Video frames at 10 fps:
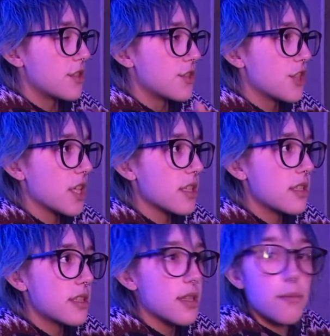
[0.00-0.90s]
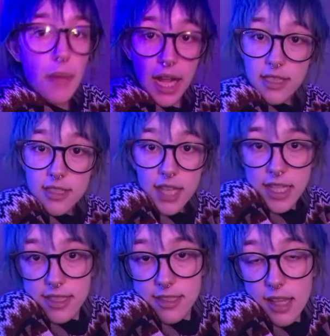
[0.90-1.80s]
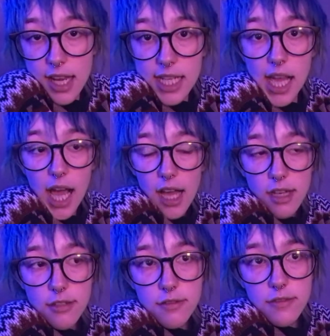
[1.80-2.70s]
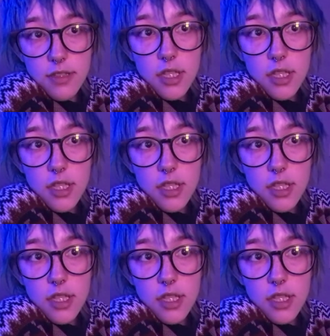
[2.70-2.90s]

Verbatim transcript: just mindsets that I have